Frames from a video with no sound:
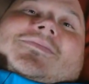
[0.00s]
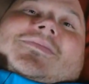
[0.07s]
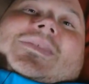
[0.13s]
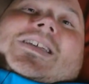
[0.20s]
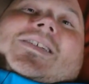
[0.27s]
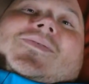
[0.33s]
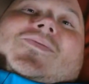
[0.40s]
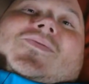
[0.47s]

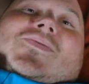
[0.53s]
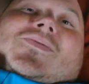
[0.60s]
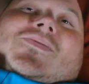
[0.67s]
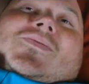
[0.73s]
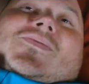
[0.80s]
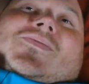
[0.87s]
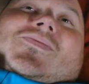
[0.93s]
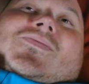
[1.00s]
I
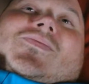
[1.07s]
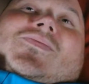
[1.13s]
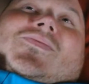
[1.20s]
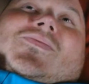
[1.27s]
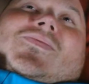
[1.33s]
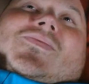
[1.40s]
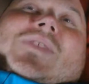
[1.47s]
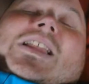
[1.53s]

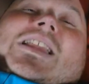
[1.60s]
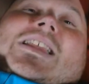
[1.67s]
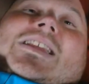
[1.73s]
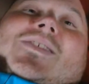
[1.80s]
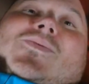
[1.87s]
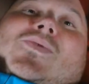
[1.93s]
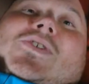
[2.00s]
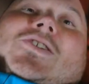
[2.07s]
fell in
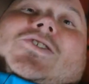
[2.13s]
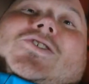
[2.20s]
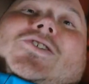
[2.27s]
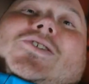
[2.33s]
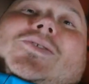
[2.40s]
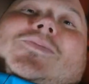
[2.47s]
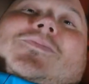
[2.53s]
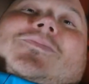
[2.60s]
the water.